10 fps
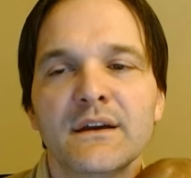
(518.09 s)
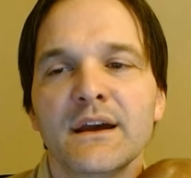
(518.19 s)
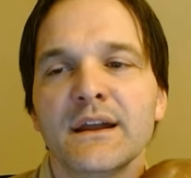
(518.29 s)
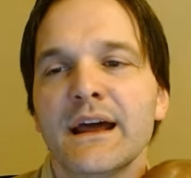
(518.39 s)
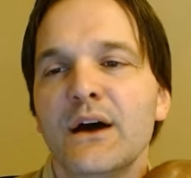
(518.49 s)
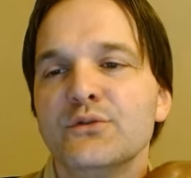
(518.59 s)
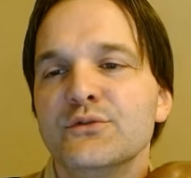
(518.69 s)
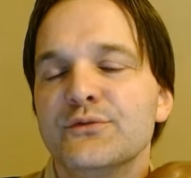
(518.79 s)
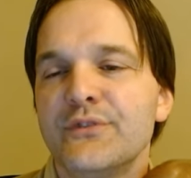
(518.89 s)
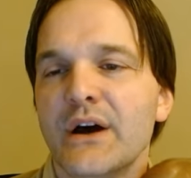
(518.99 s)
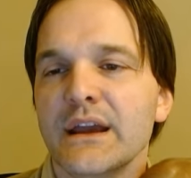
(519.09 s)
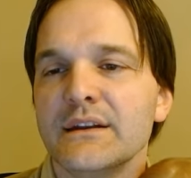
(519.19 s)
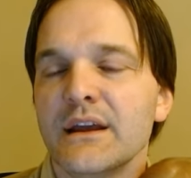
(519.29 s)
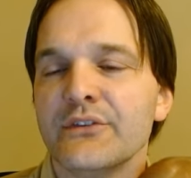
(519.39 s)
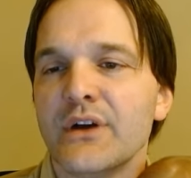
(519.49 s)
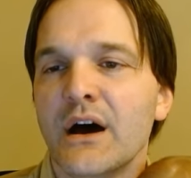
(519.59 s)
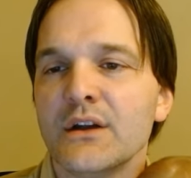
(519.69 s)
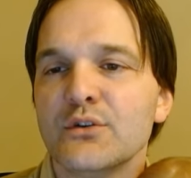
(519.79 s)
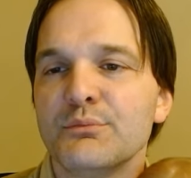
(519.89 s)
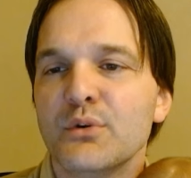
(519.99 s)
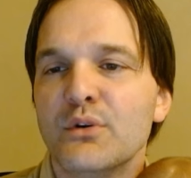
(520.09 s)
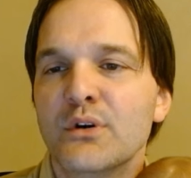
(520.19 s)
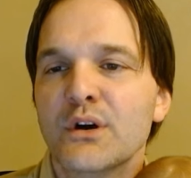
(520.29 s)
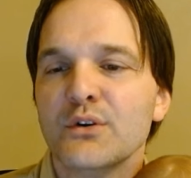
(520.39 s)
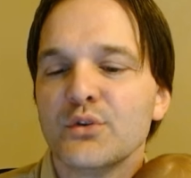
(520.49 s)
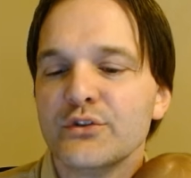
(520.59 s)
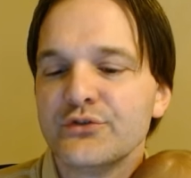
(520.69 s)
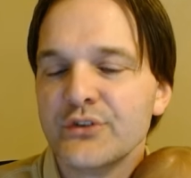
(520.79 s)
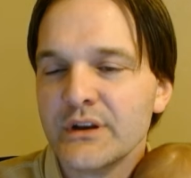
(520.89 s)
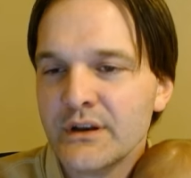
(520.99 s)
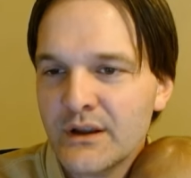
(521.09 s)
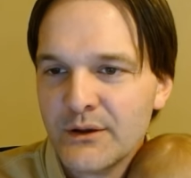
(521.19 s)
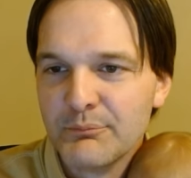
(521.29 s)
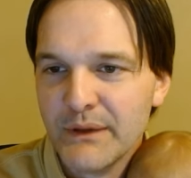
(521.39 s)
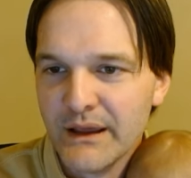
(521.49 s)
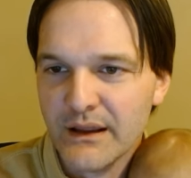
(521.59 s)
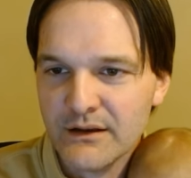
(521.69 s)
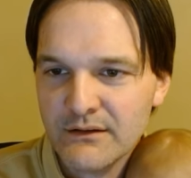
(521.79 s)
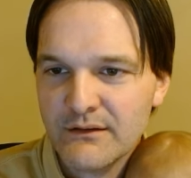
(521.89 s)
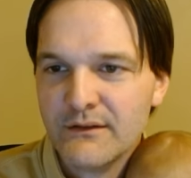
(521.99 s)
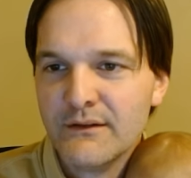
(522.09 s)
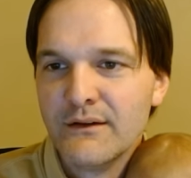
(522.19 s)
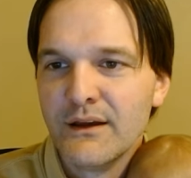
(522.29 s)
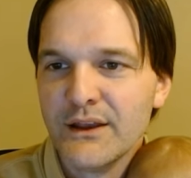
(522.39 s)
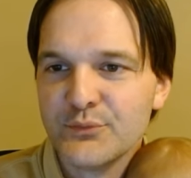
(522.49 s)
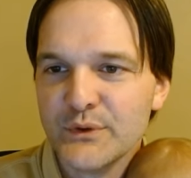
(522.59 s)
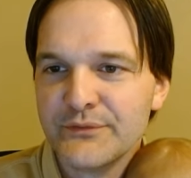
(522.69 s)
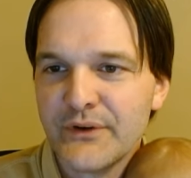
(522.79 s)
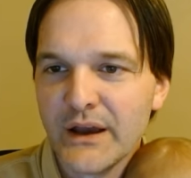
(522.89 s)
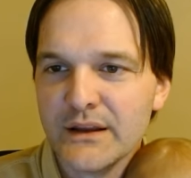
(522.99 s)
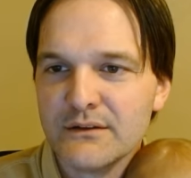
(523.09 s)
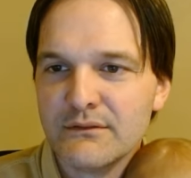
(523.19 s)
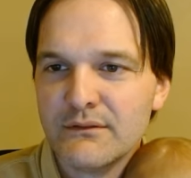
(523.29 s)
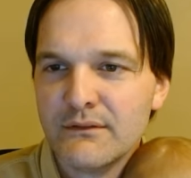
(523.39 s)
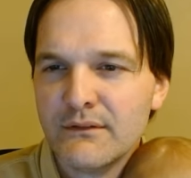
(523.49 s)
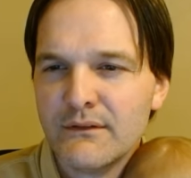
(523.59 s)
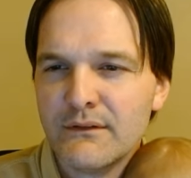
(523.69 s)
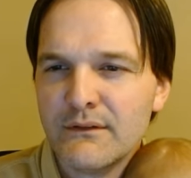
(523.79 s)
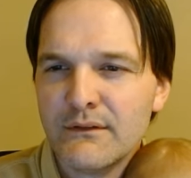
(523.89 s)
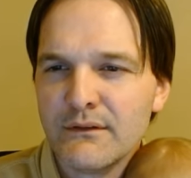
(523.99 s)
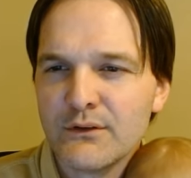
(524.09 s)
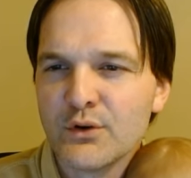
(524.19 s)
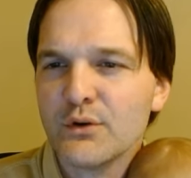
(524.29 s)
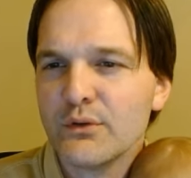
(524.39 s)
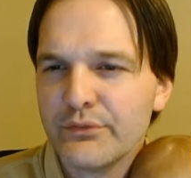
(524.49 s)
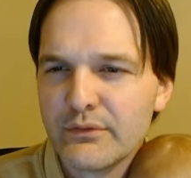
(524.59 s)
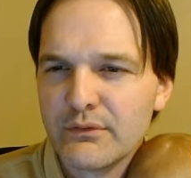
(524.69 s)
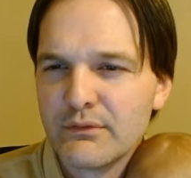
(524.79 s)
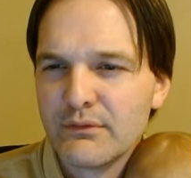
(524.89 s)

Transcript: and how to fight as honorable Christian men as we fight girls.